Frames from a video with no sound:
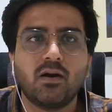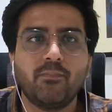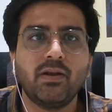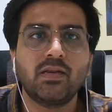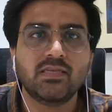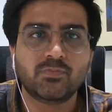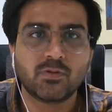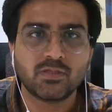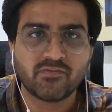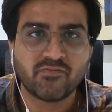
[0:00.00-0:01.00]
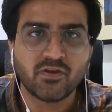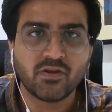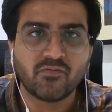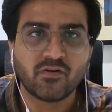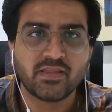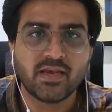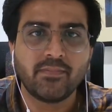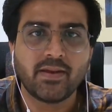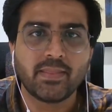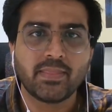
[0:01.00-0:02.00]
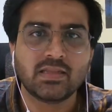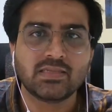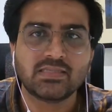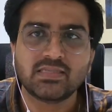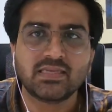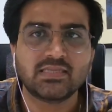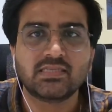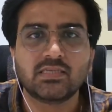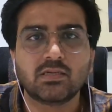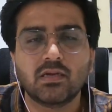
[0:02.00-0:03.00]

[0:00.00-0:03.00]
build this project for them, and then they just